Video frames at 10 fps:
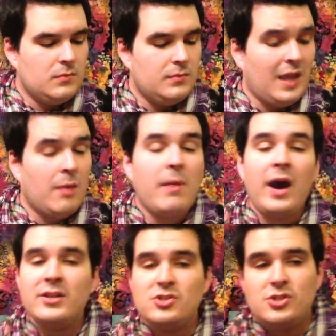
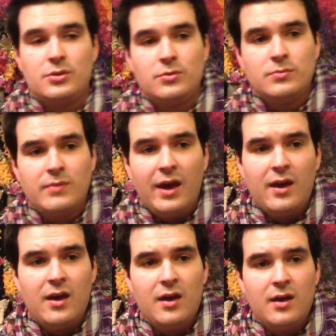mind you,
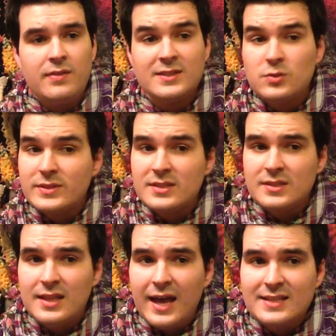this wasn't
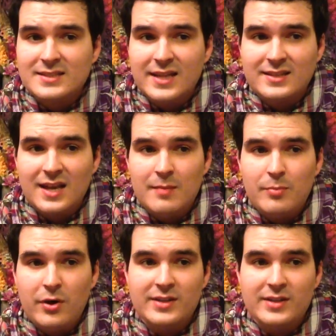the last deck that I bought